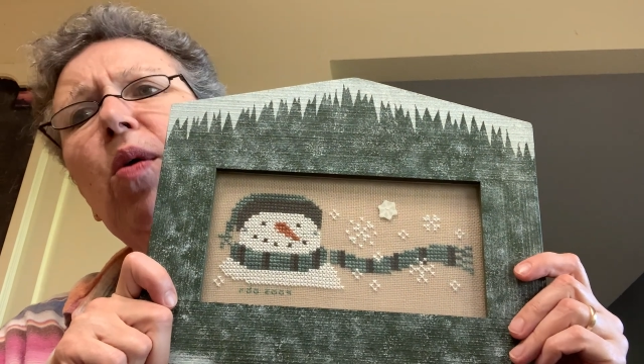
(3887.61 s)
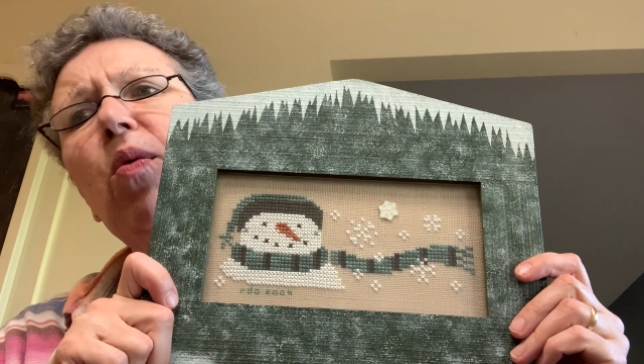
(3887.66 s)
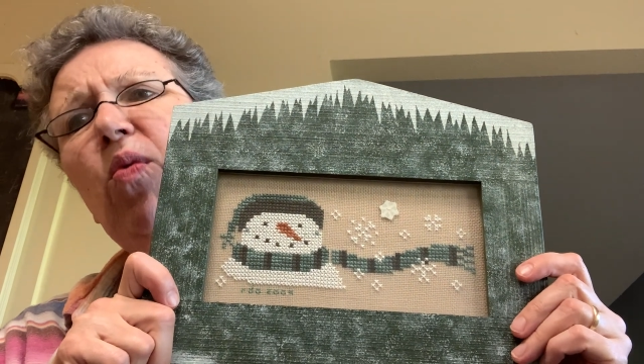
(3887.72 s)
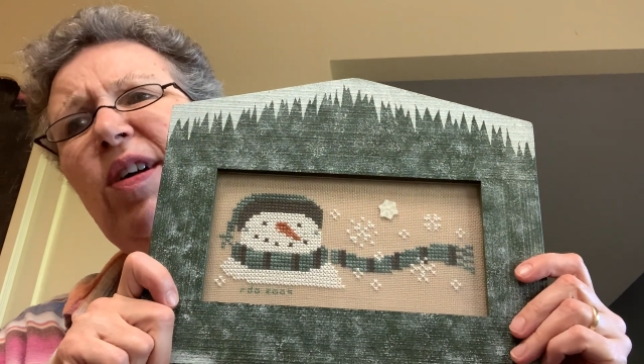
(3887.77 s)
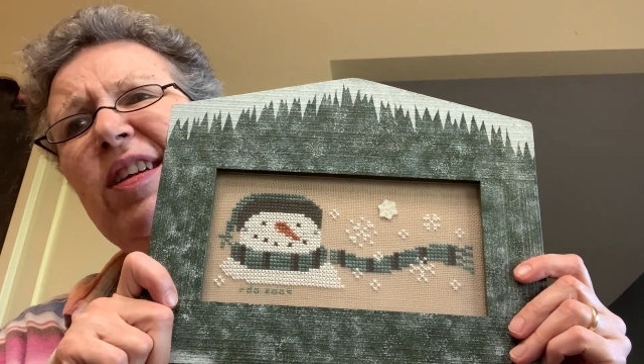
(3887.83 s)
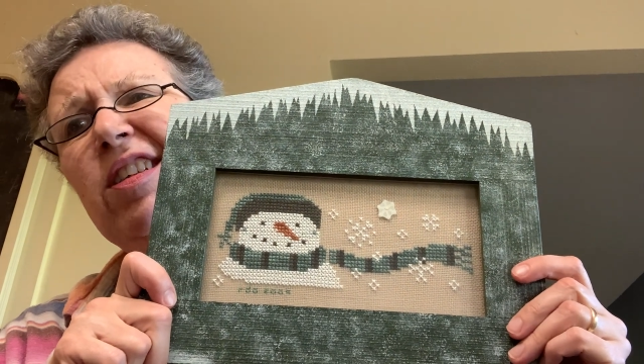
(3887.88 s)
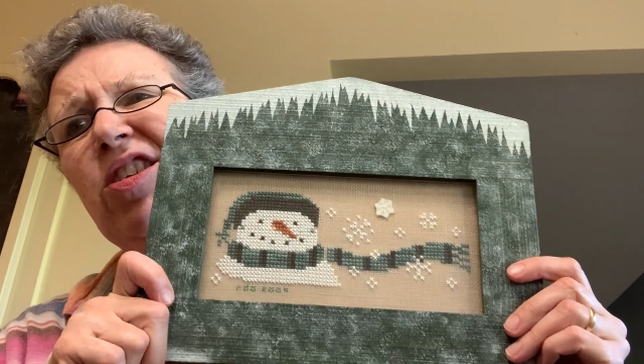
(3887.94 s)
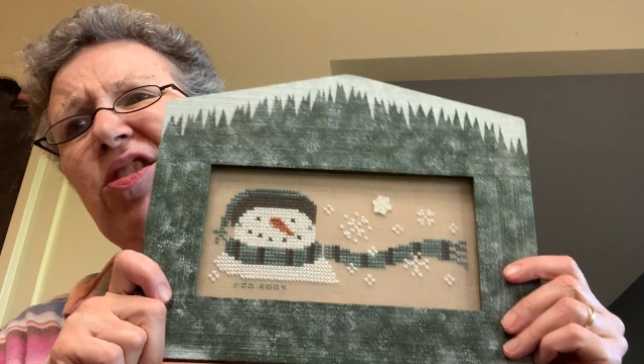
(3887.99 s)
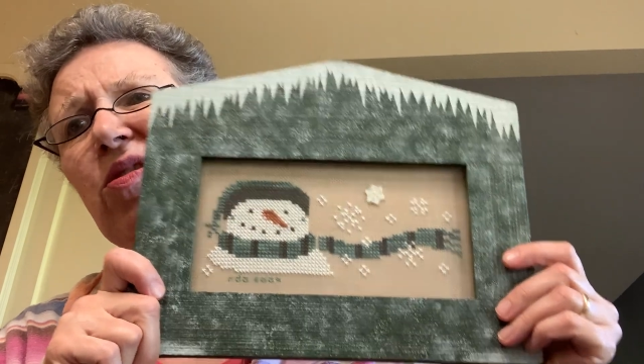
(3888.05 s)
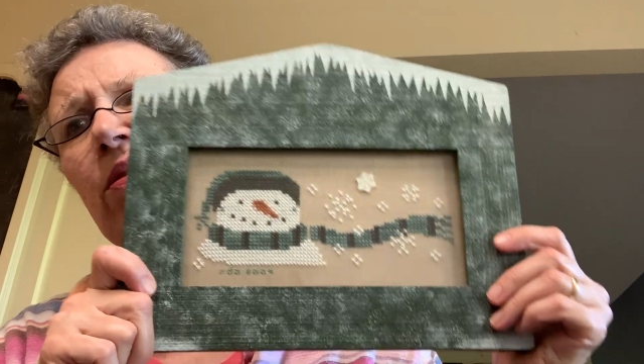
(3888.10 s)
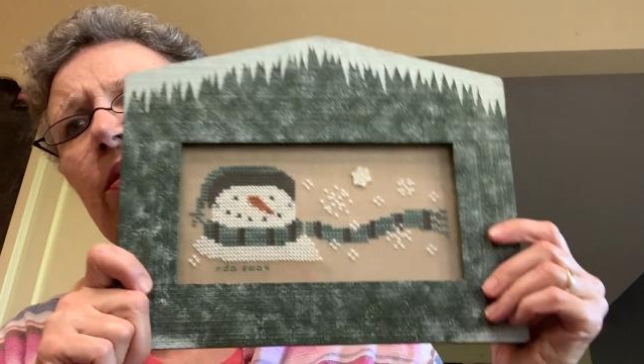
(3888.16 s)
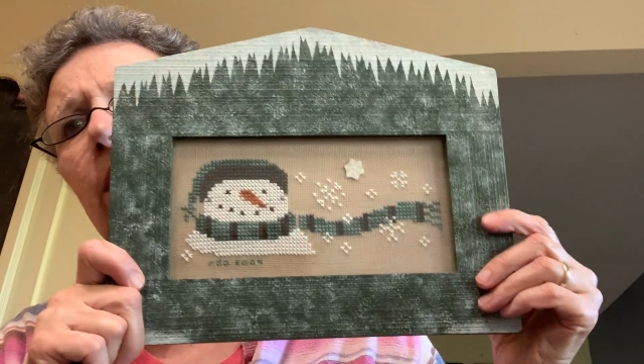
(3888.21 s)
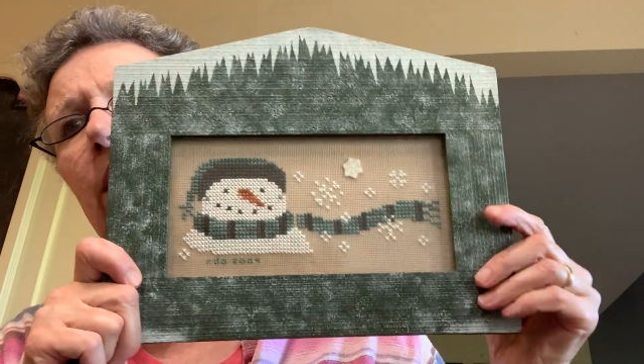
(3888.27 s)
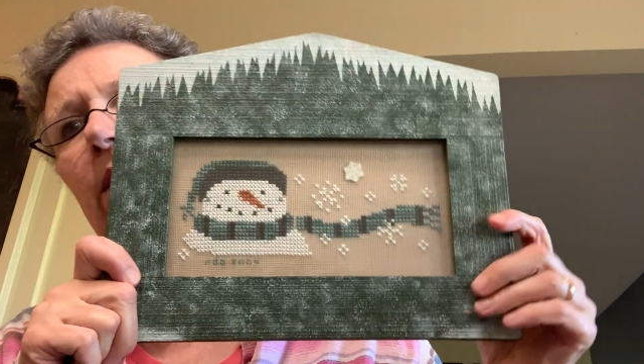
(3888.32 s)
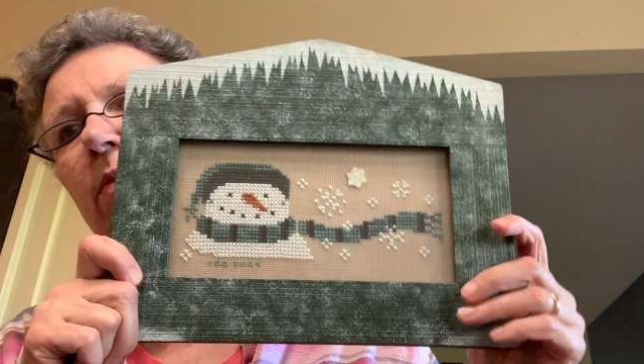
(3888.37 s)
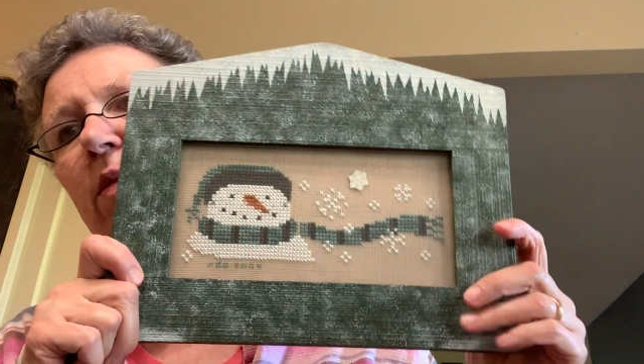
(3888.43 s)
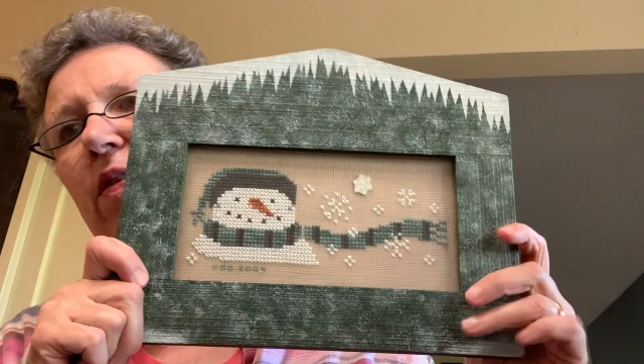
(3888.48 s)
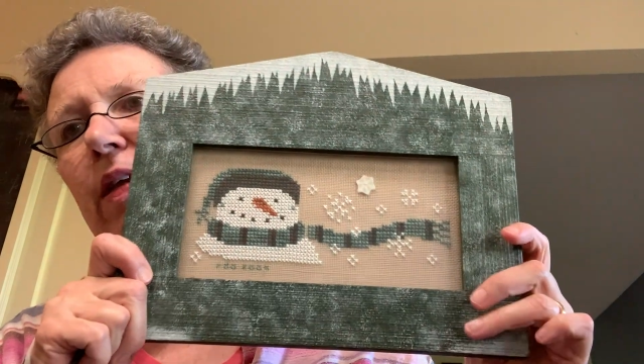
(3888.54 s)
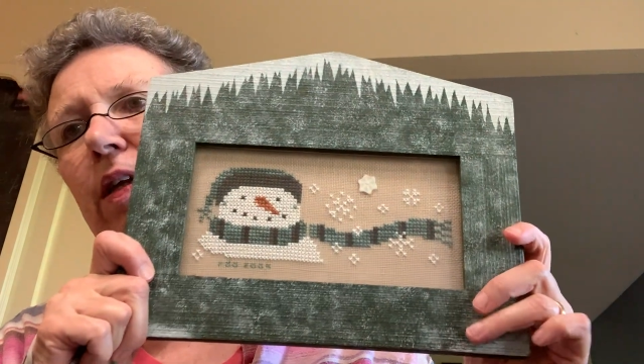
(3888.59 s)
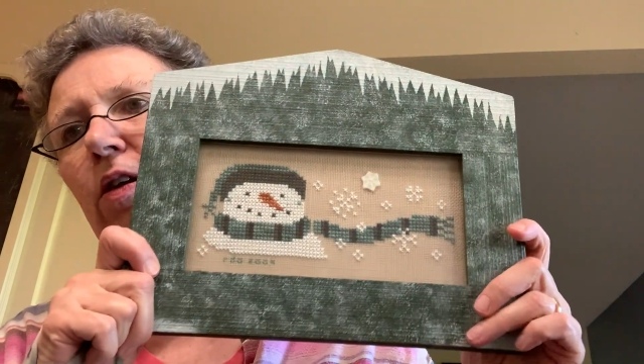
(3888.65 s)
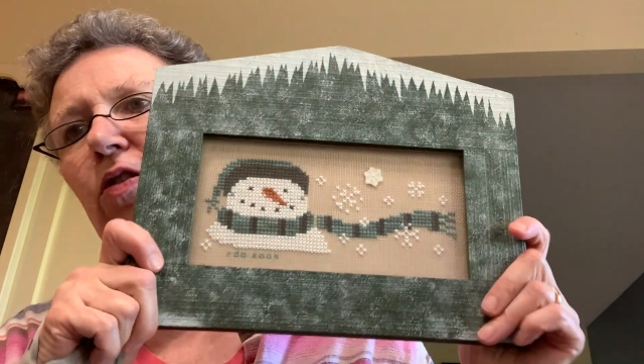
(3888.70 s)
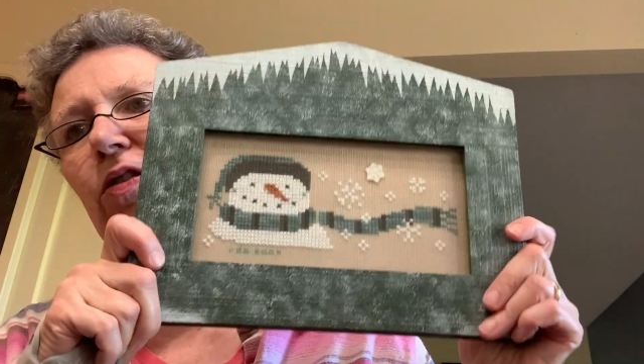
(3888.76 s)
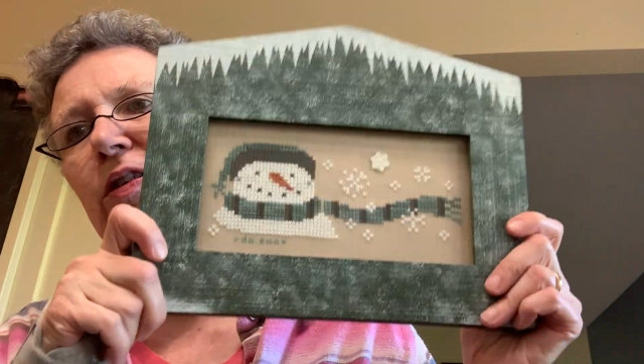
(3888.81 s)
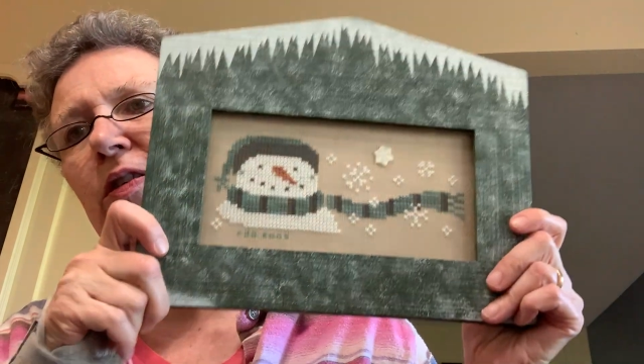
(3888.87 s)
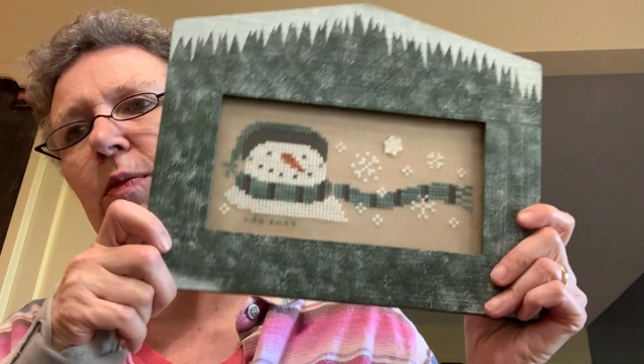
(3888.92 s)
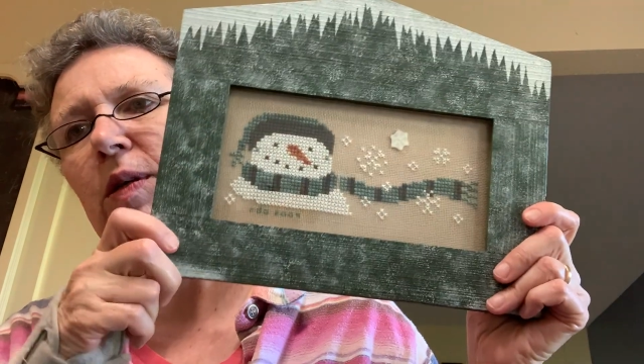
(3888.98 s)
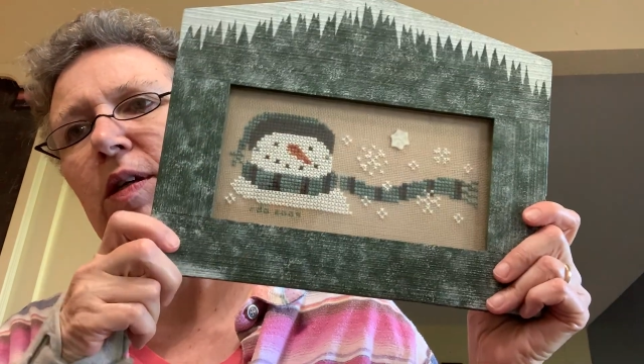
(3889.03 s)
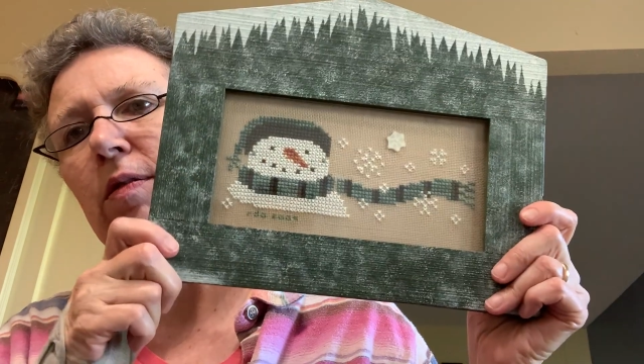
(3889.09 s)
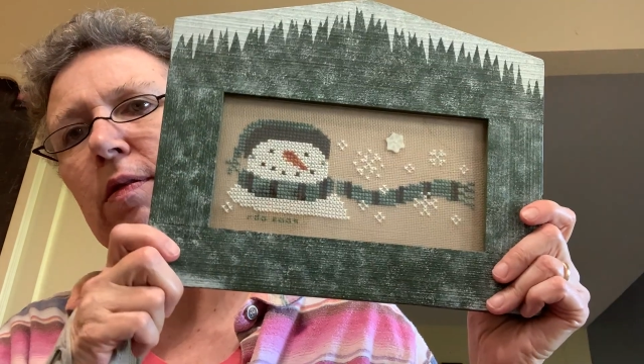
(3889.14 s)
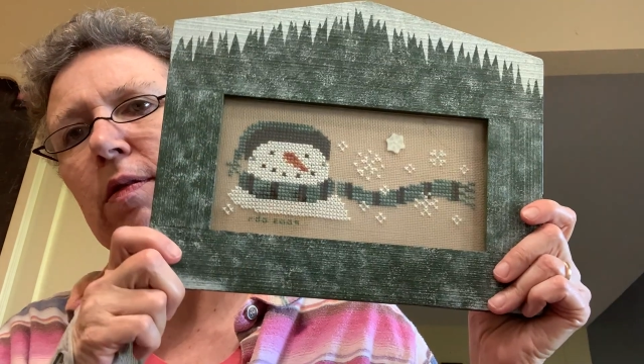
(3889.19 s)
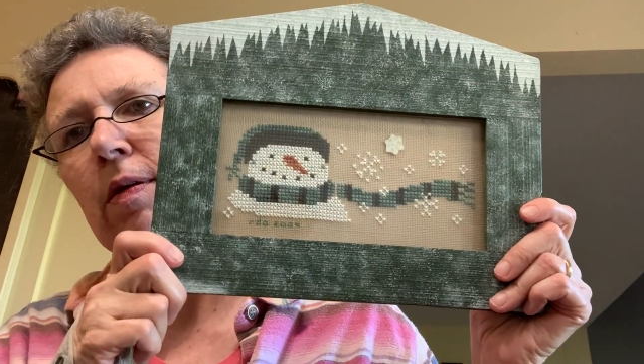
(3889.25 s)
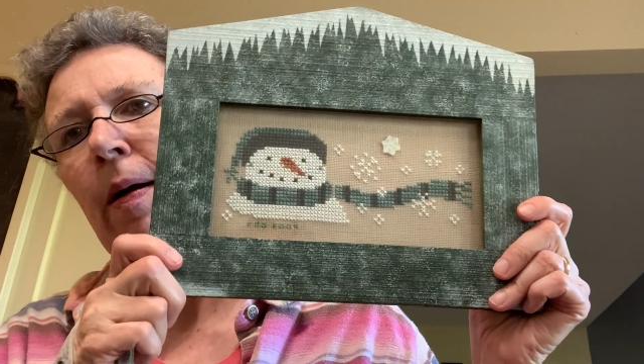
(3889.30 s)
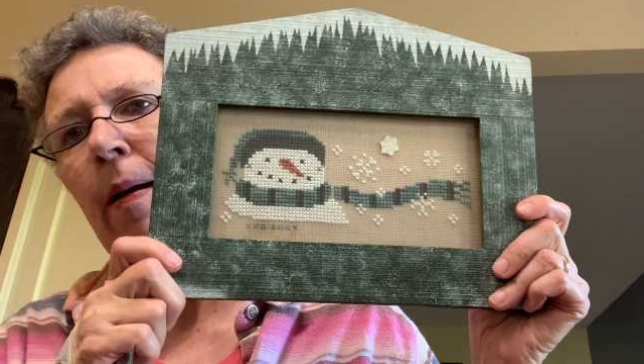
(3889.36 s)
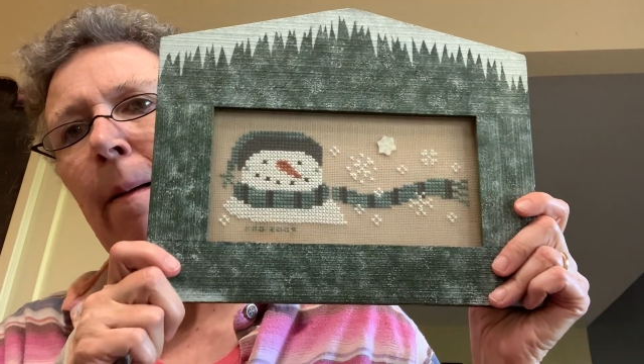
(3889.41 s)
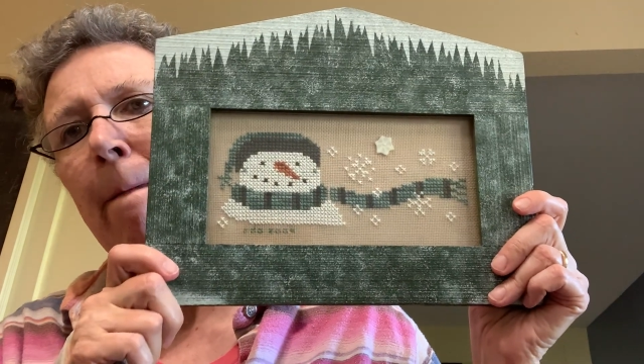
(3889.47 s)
winter themed than Christmas.